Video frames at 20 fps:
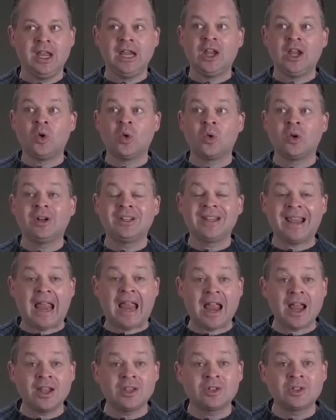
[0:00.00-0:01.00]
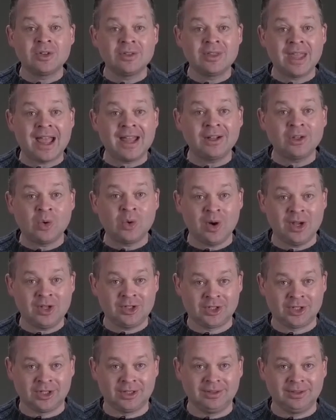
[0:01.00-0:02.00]
In order to answer that
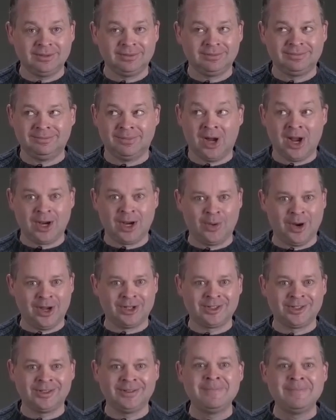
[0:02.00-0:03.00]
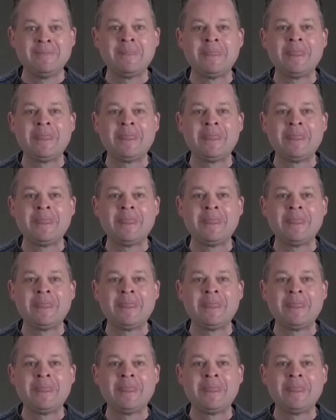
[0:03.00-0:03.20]
question, my question,